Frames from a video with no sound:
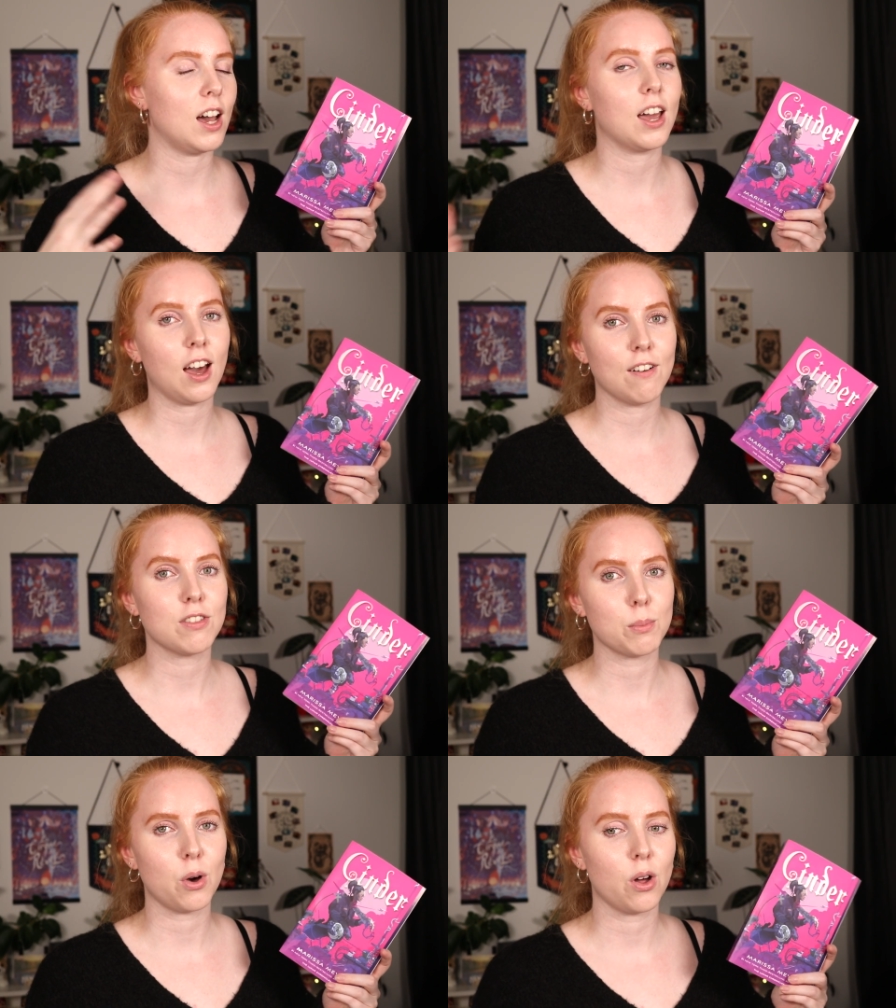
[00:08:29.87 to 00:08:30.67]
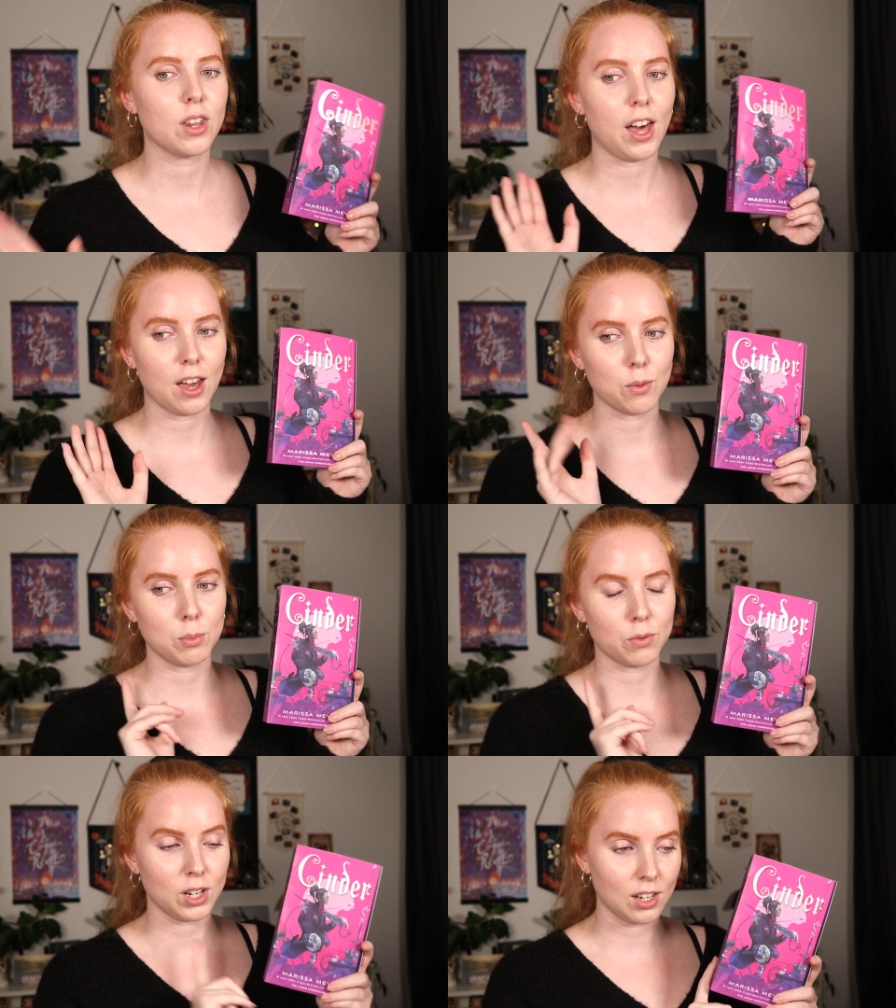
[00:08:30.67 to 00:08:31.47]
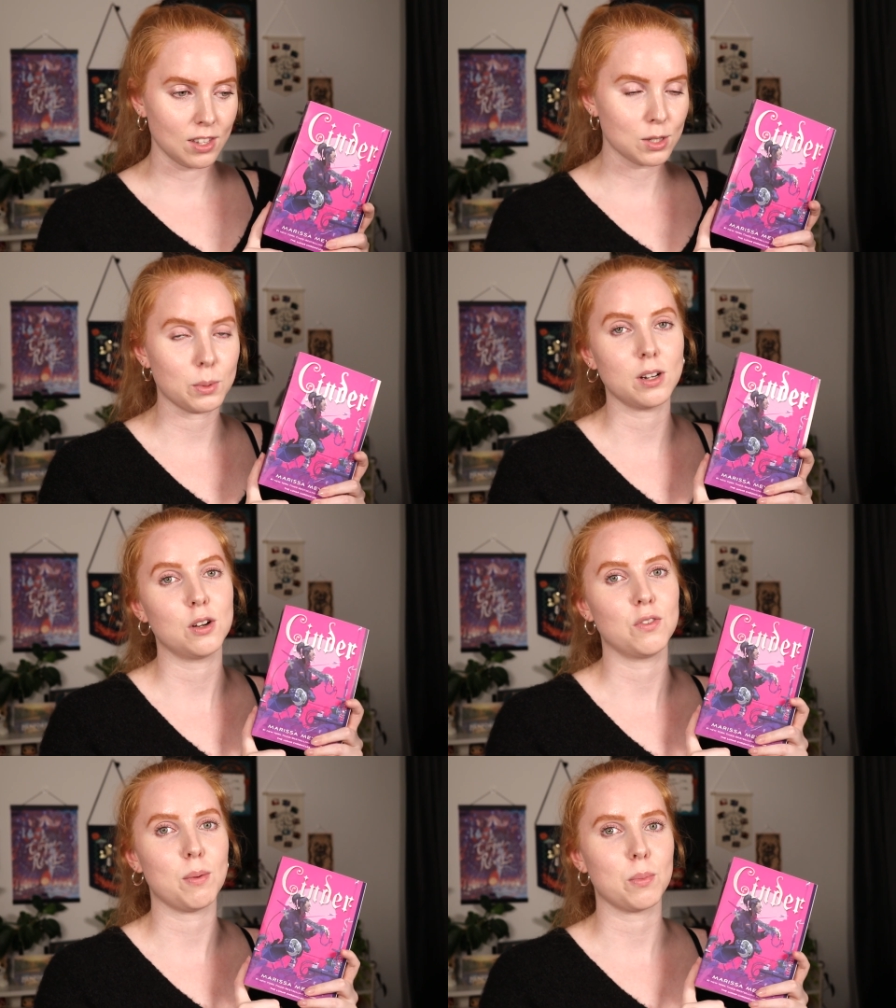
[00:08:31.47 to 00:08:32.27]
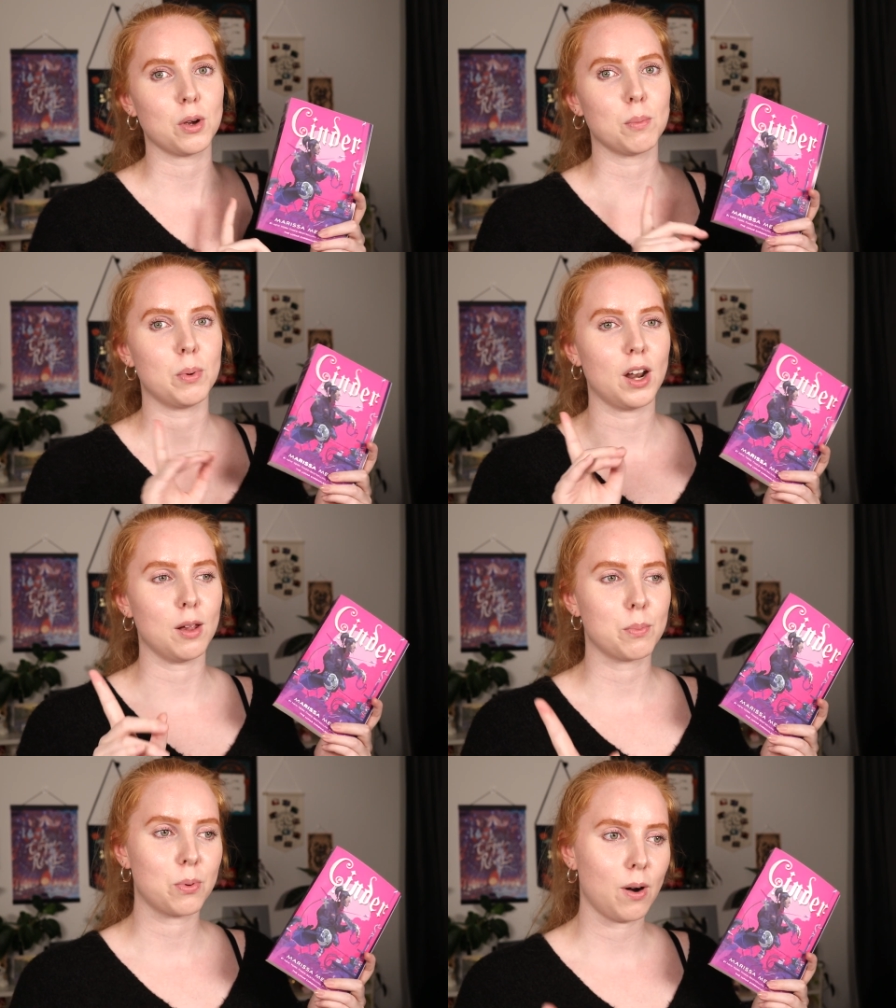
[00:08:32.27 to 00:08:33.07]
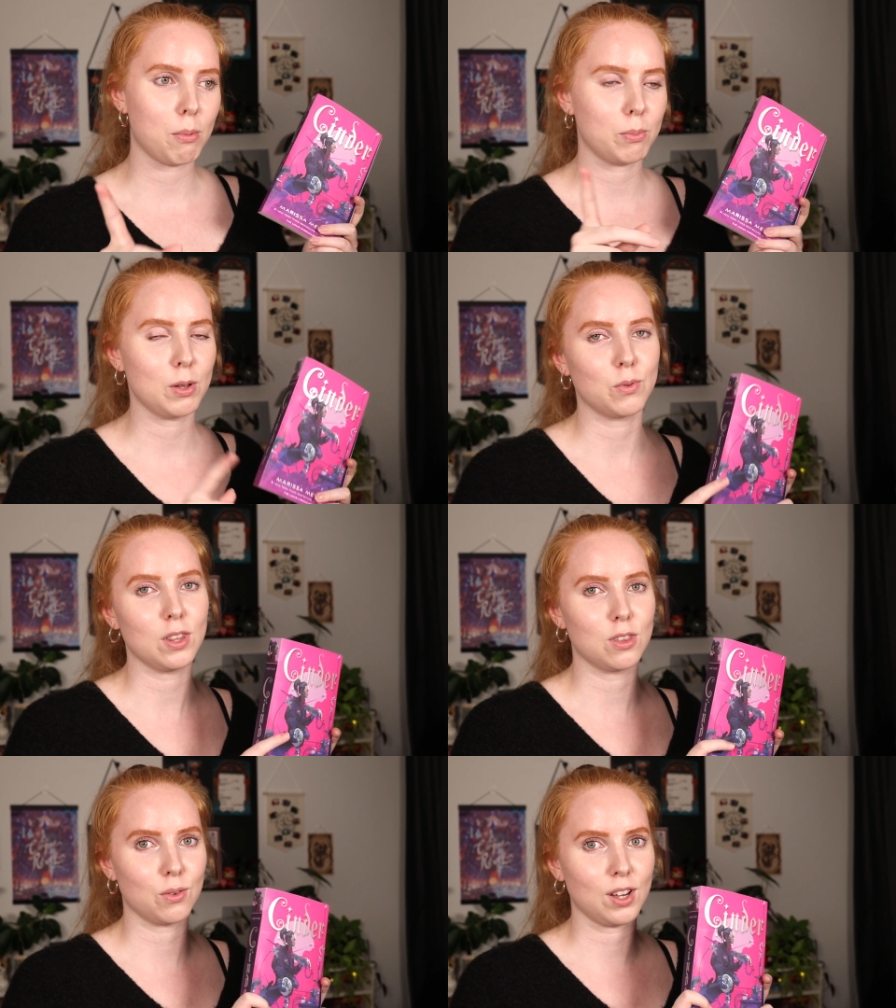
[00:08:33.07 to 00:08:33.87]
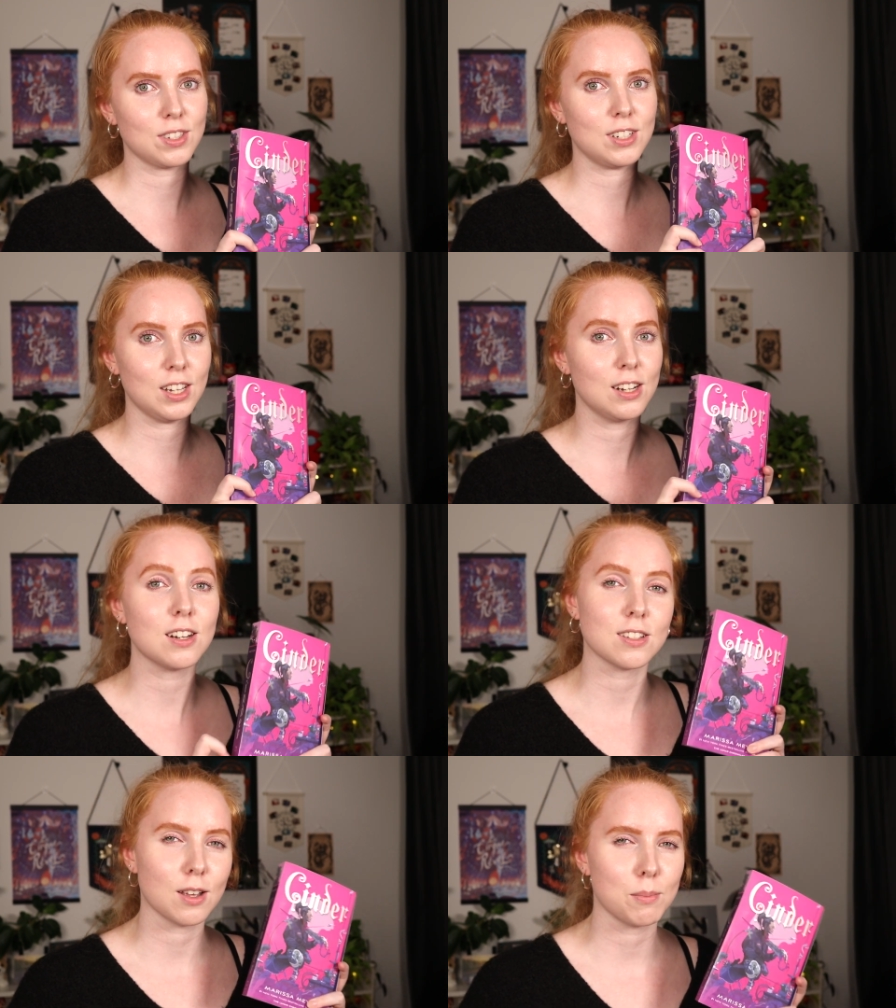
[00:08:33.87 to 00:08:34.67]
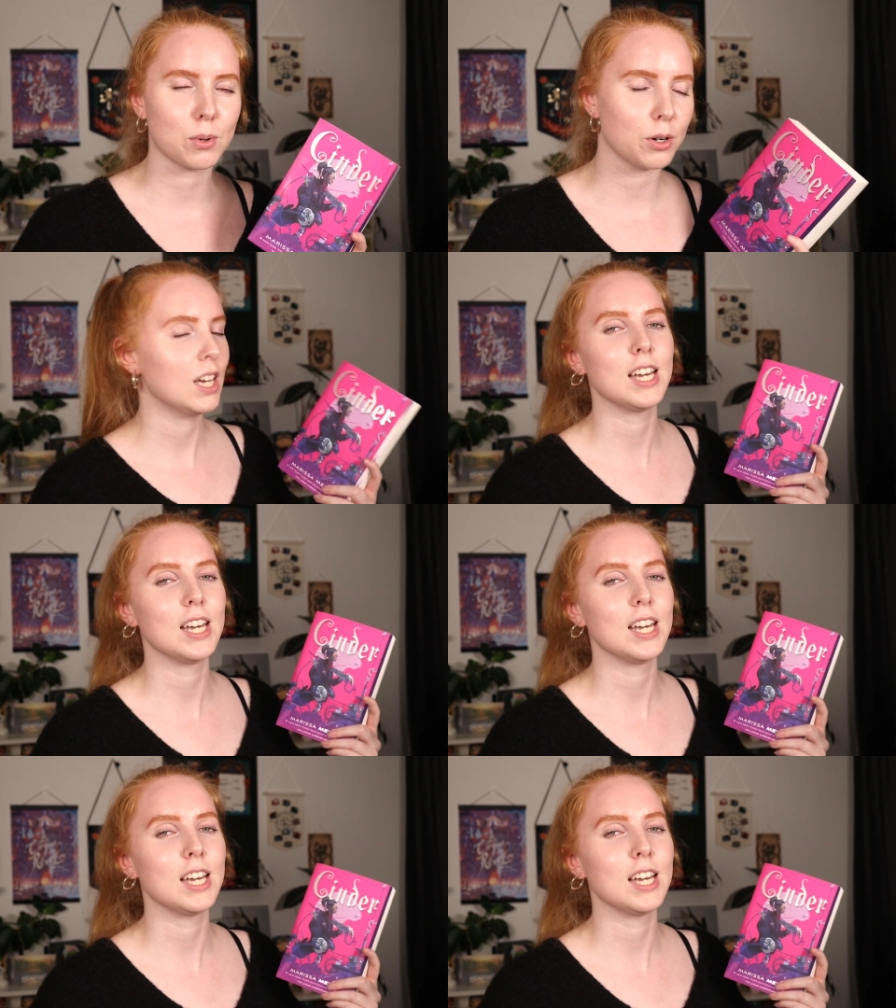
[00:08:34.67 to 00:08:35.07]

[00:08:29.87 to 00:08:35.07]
I have them all. I will be reading this one in November, but I'll probably read the rest in December.